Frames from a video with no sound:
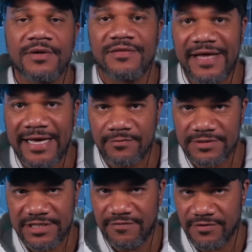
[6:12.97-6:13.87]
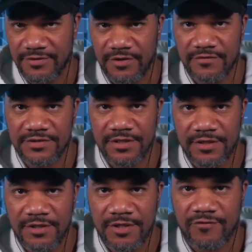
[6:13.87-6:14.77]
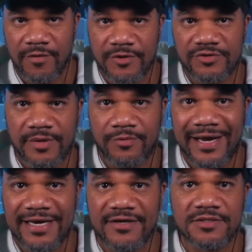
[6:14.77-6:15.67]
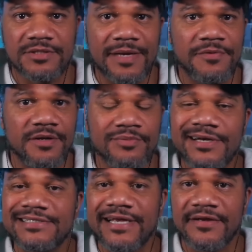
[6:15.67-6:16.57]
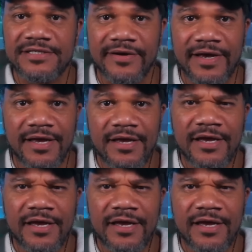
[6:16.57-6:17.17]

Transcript: That was Steven Groves, the former Trump White House deputy press secretary